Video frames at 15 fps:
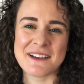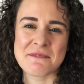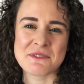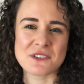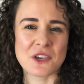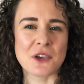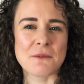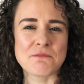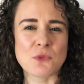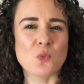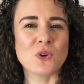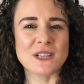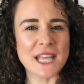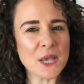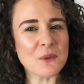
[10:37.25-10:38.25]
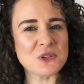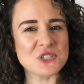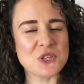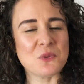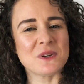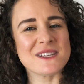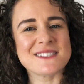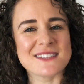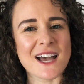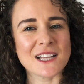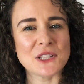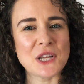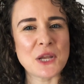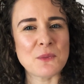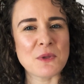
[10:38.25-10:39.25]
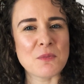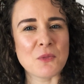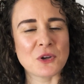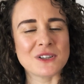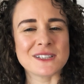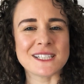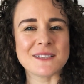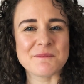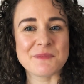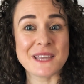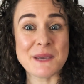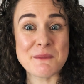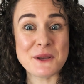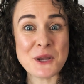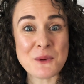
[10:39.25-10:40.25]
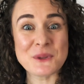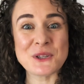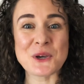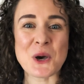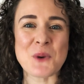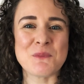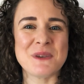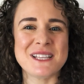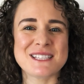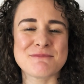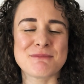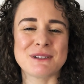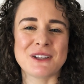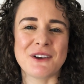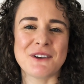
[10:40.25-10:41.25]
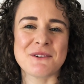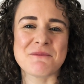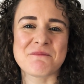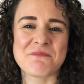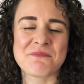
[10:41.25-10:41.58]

So, what language do you want to start learning with Mondly? Let me know in the comments below.